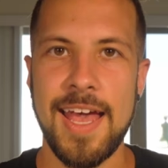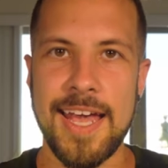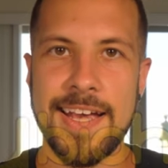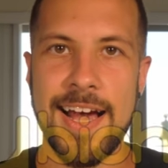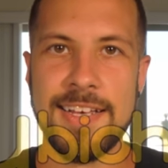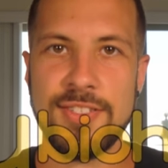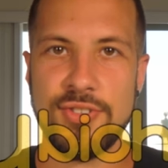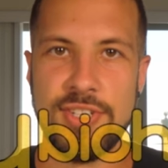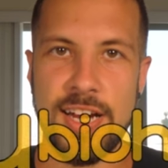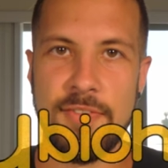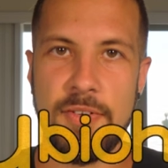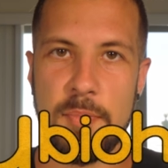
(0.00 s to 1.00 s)
Hey guys, it's
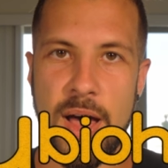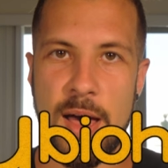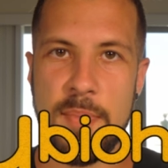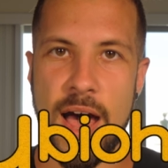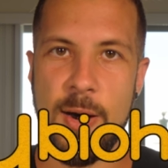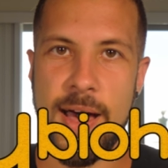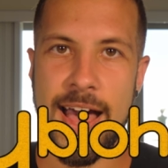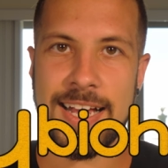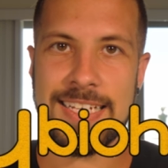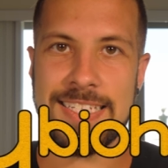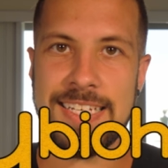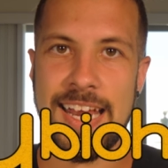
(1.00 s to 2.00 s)
Jacob from My Biohack,
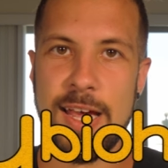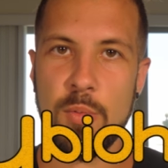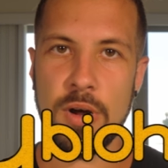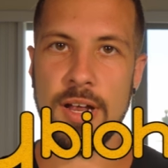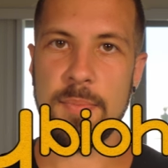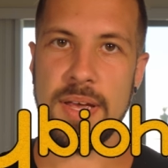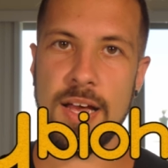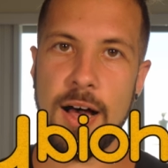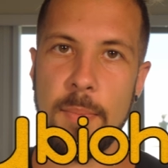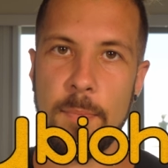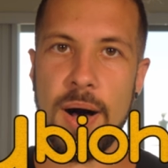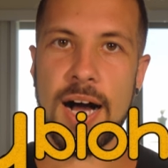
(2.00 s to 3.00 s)
and today we're gonna be
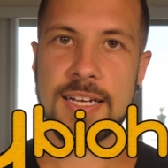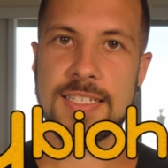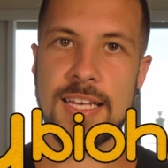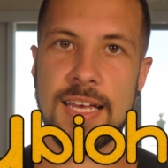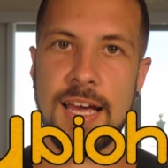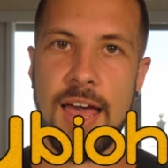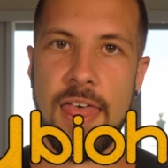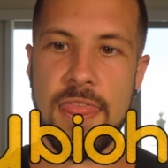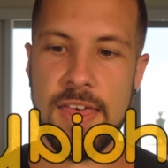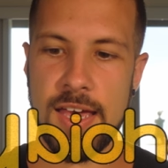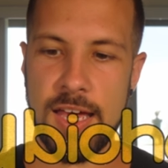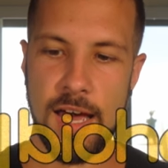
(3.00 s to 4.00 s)
unboxing
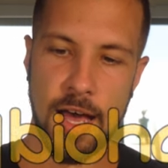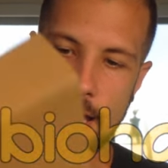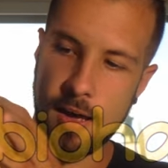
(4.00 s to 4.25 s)
the